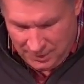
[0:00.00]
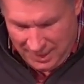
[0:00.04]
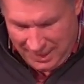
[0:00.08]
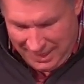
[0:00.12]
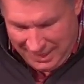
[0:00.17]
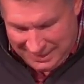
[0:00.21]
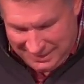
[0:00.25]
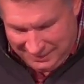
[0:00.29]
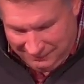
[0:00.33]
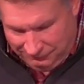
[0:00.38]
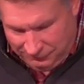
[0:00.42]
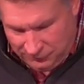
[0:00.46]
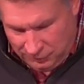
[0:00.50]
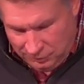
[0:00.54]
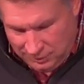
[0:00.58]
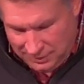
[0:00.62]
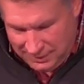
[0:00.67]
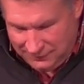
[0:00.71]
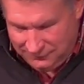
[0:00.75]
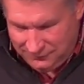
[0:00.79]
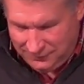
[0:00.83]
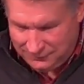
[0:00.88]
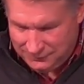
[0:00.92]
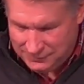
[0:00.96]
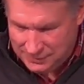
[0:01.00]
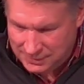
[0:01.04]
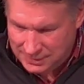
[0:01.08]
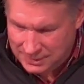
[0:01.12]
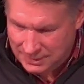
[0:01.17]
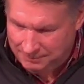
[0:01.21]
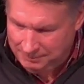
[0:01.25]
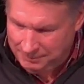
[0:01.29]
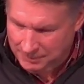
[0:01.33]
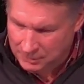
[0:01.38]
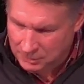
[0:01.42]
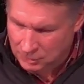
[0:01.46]
and if you give even a
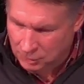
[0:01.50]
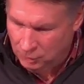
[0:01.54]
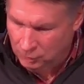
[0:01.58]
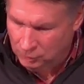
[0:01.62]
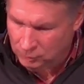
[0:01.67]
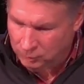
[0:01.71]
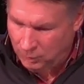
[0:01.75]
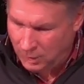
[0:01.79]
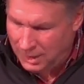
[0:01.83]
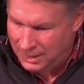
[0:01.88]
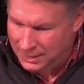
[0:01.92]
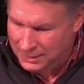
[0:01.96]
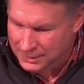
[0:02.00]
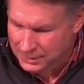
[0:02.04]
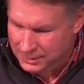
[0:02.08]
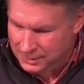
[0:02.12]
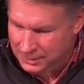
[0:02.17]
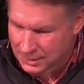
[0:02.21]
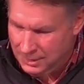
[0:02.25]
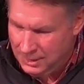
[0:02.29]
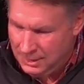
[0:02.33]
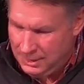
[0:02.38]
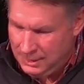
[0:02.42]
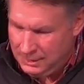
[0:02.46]
cup of cold water